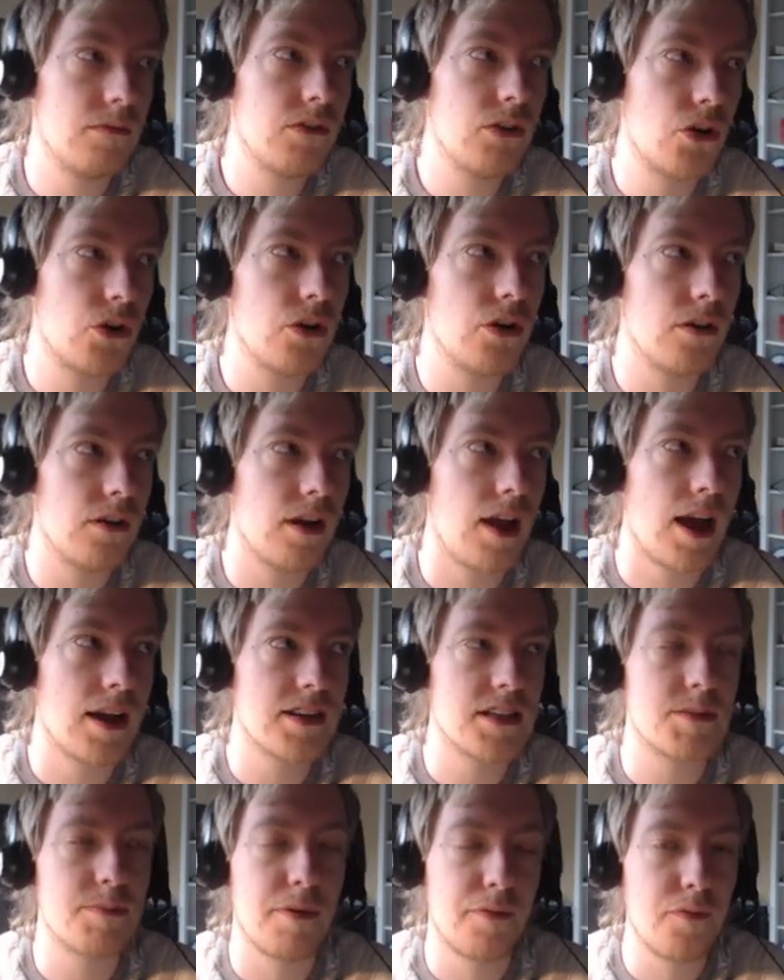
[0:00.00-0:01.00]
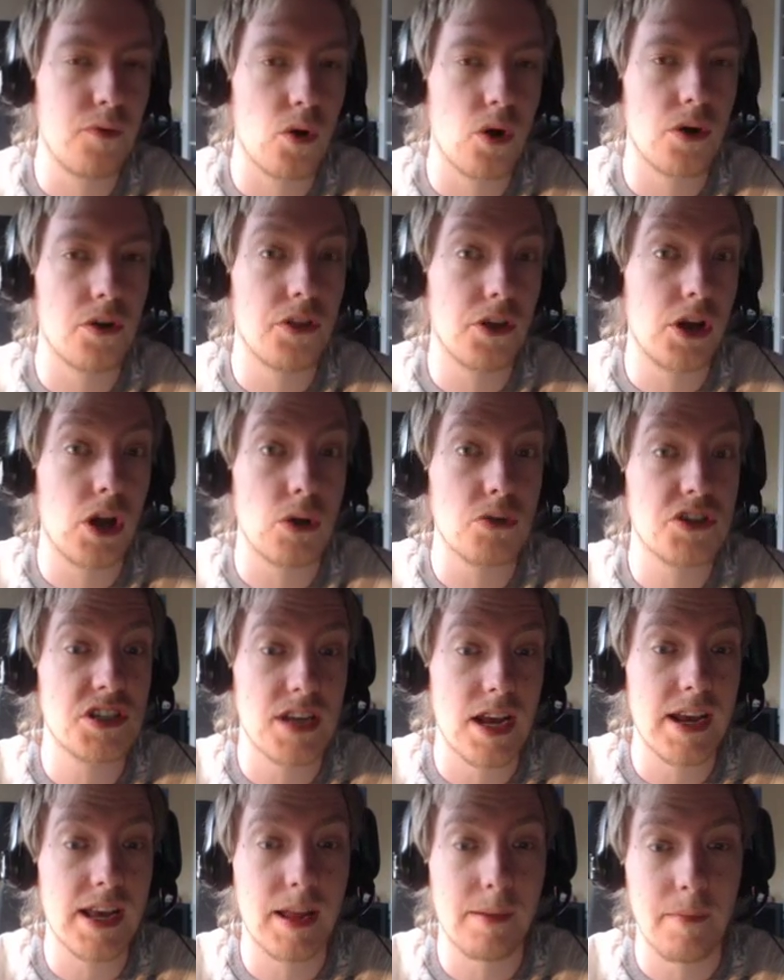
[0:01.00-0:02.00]
couldn't access before, the Ghost
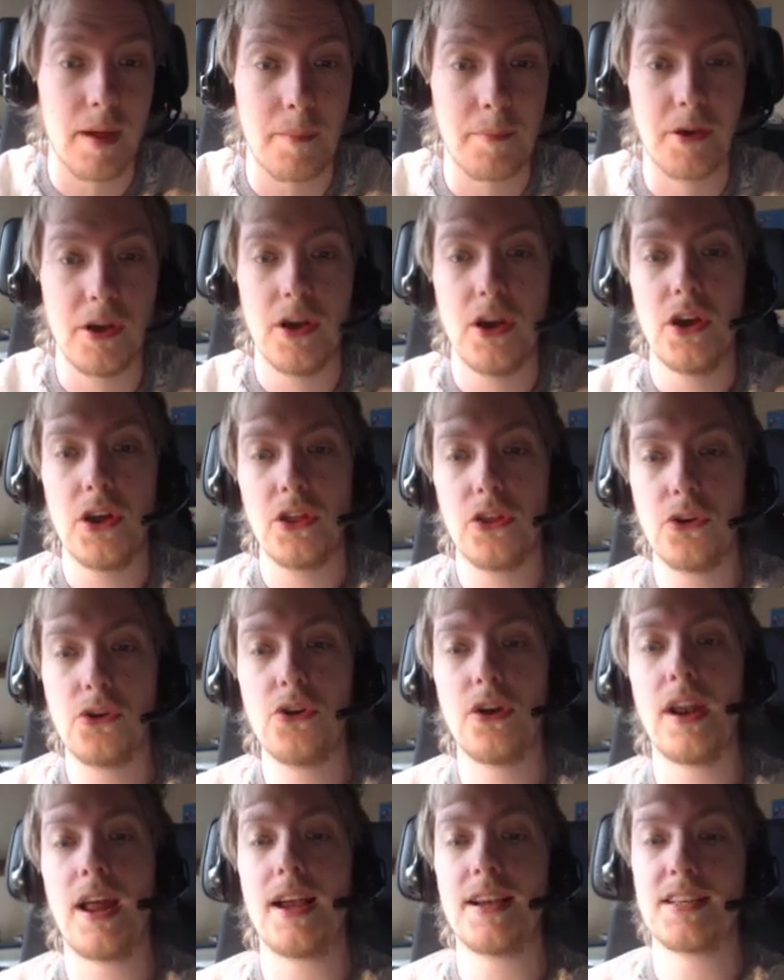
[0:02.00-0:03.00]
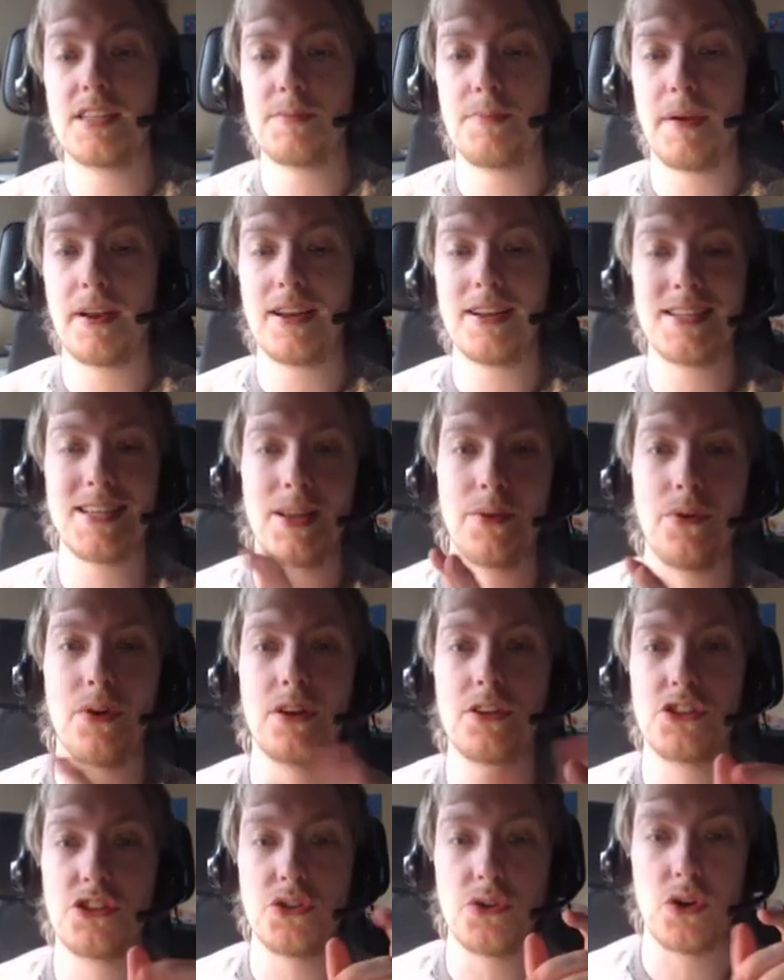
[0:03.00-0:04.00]
Psychic map, you could access by
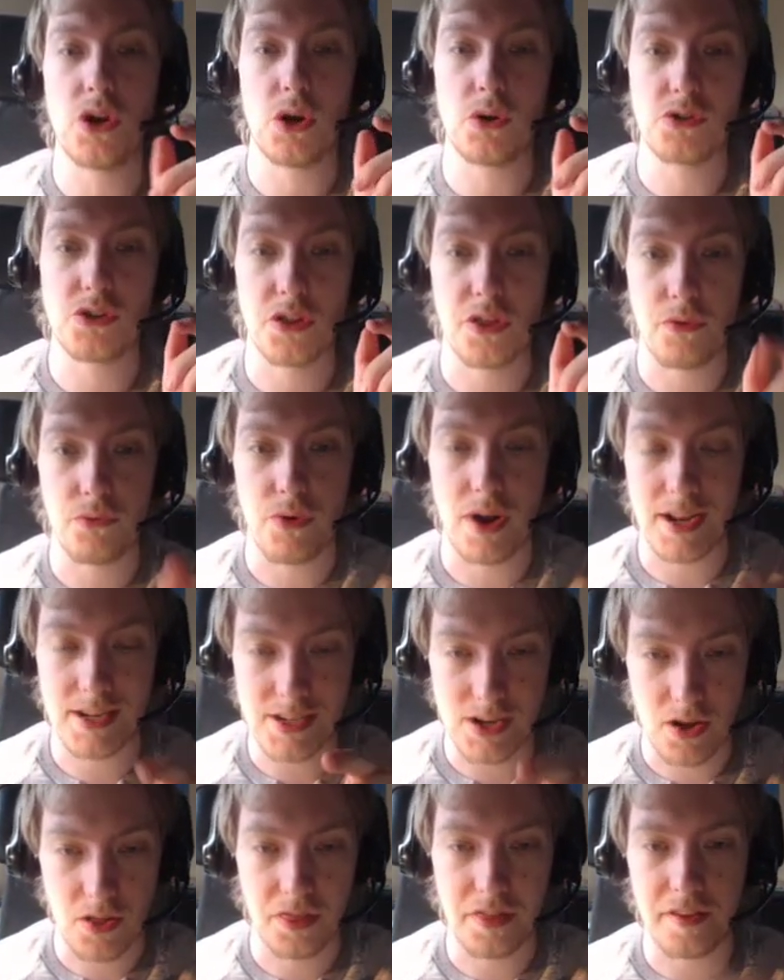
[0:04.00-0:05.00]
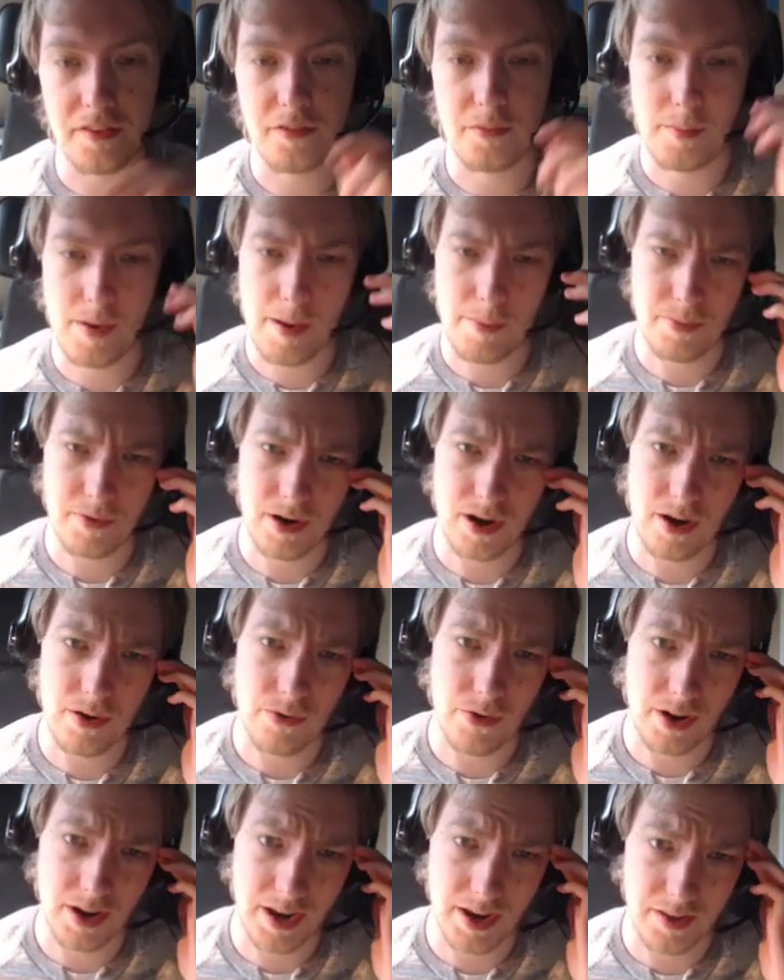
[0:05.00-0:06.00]
continuing to go to the right on this map
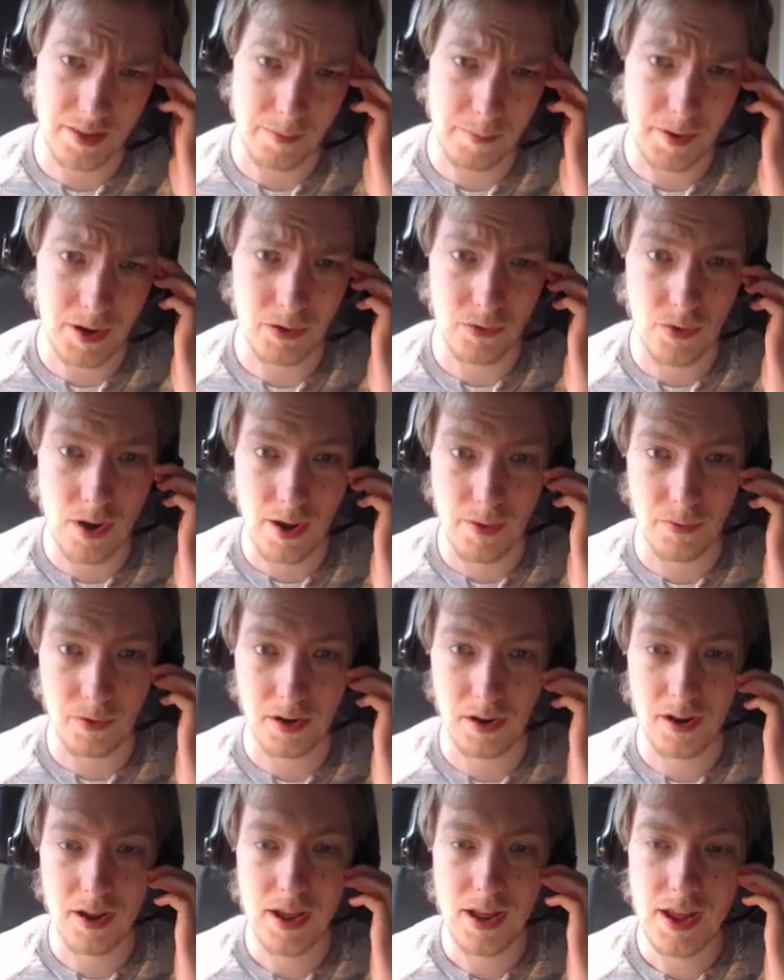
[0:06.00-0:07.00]
right here, the middle right one.